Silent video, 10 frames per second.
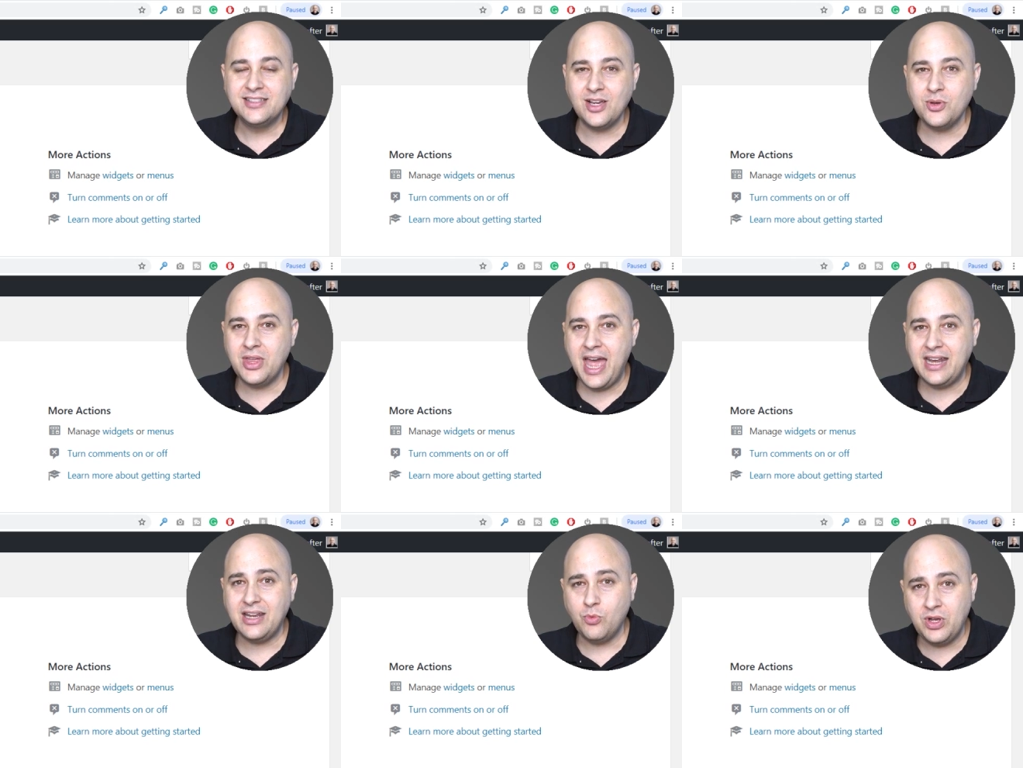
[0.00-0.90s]
so
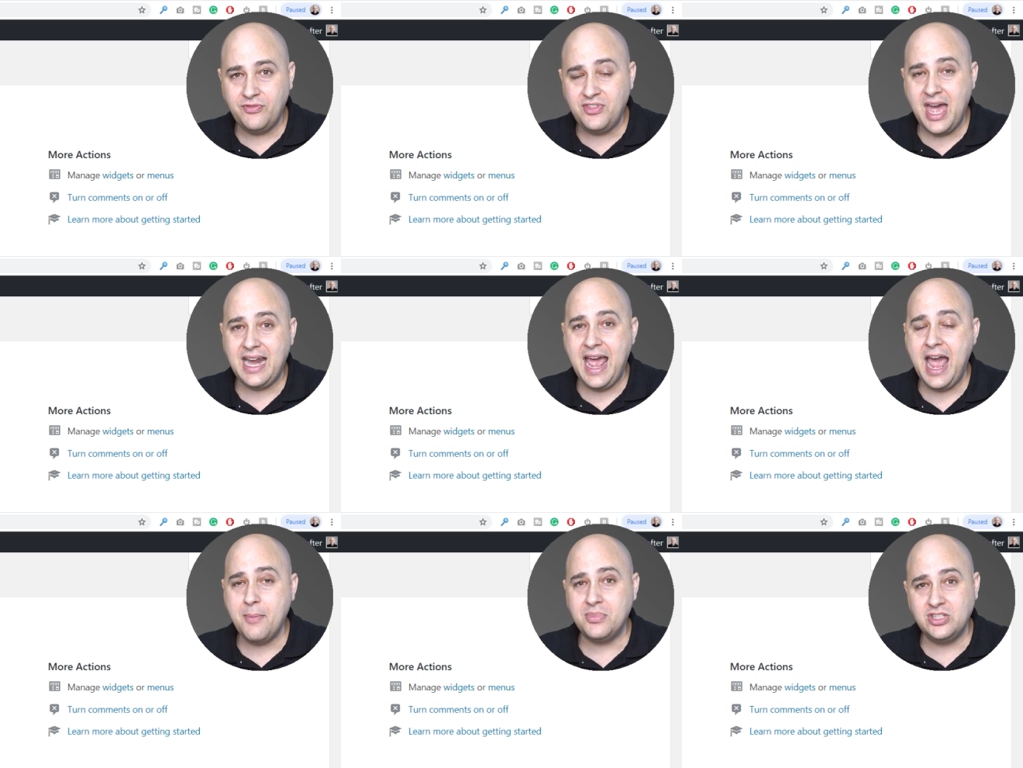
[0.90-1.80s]
that with that
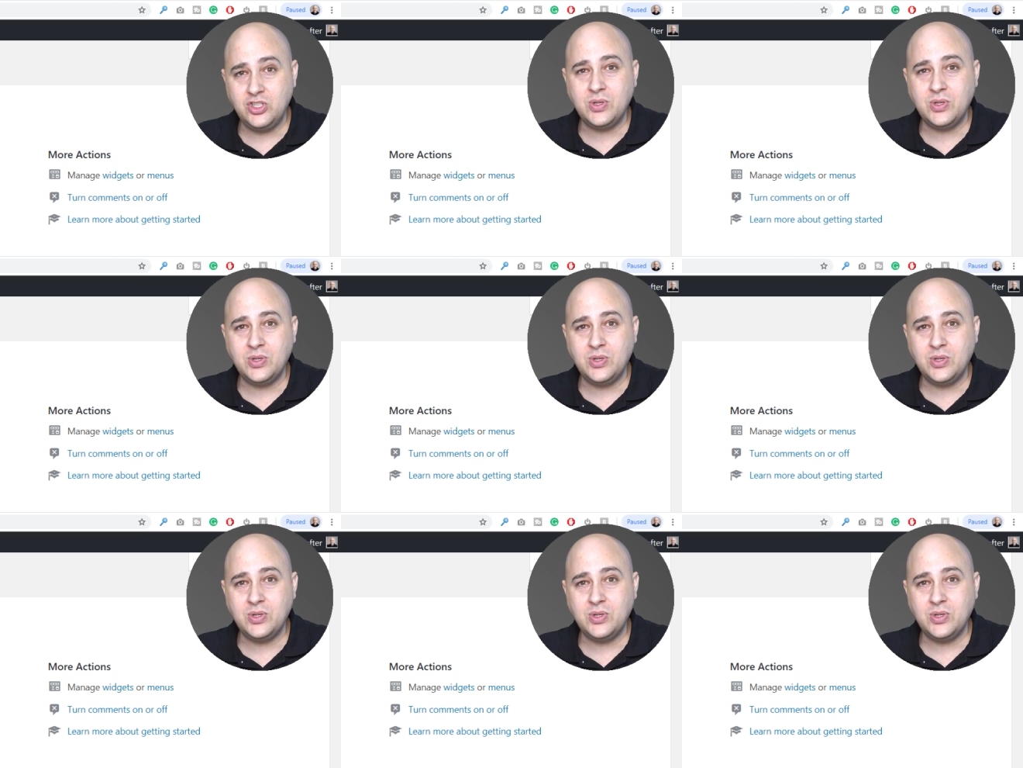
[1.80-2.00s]
happens,